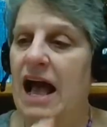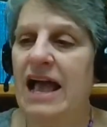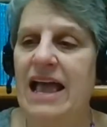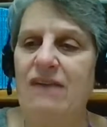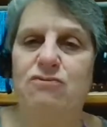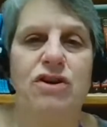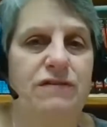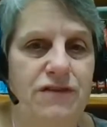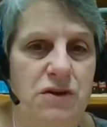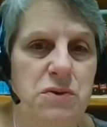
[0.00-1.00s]
I have one
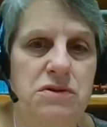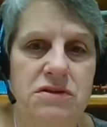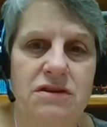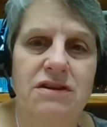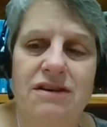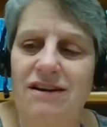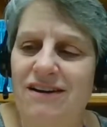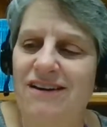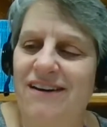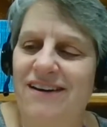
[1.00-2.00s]
of those.
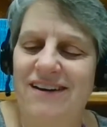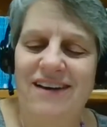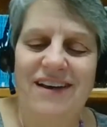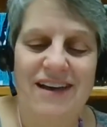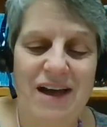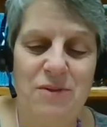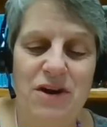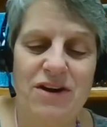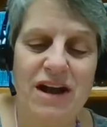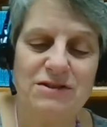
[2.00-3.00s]
I
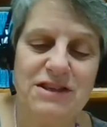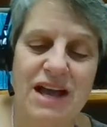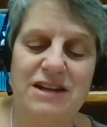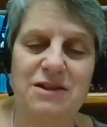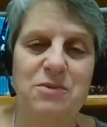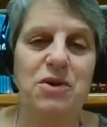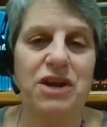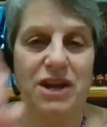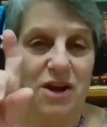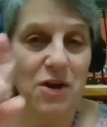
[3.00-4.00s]
wear it outside in the morning.